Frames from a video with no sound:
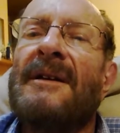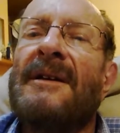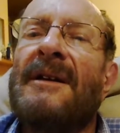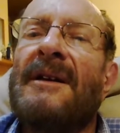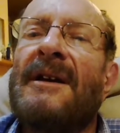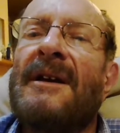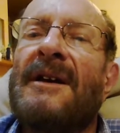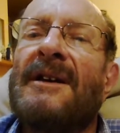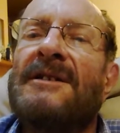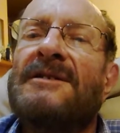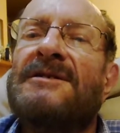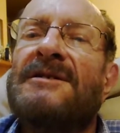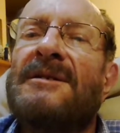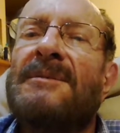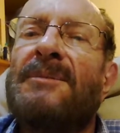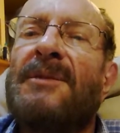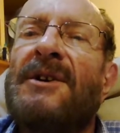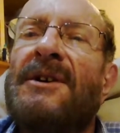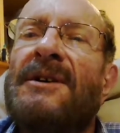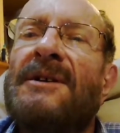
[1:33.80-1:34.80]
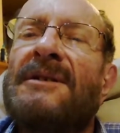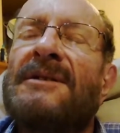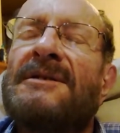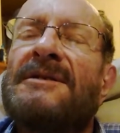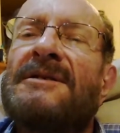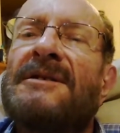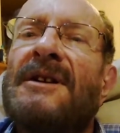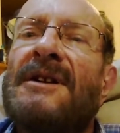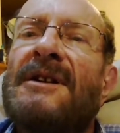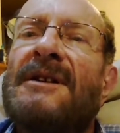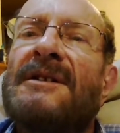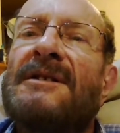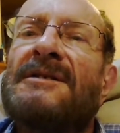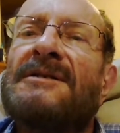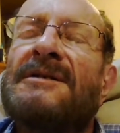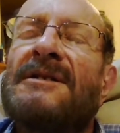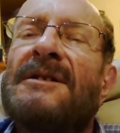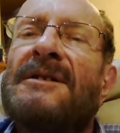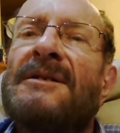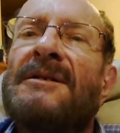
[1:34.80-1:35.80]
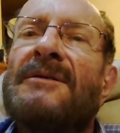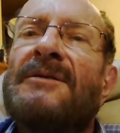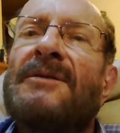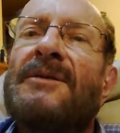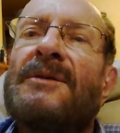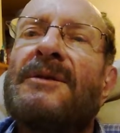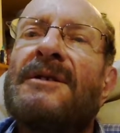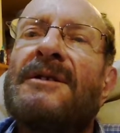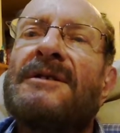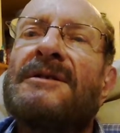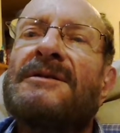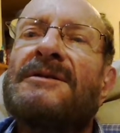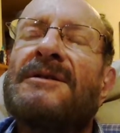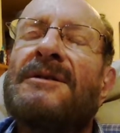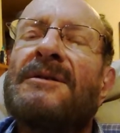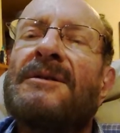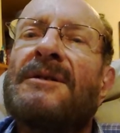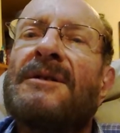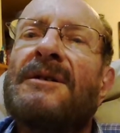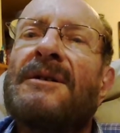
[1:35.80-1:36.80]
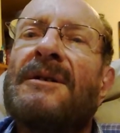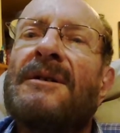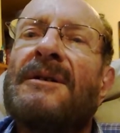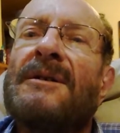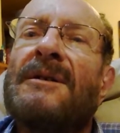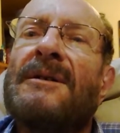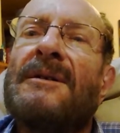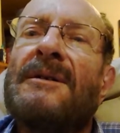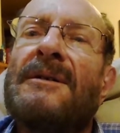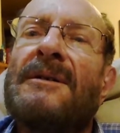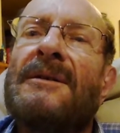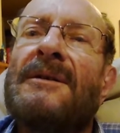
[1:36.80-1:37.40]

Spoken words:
It has to be inside a cell for this to occur.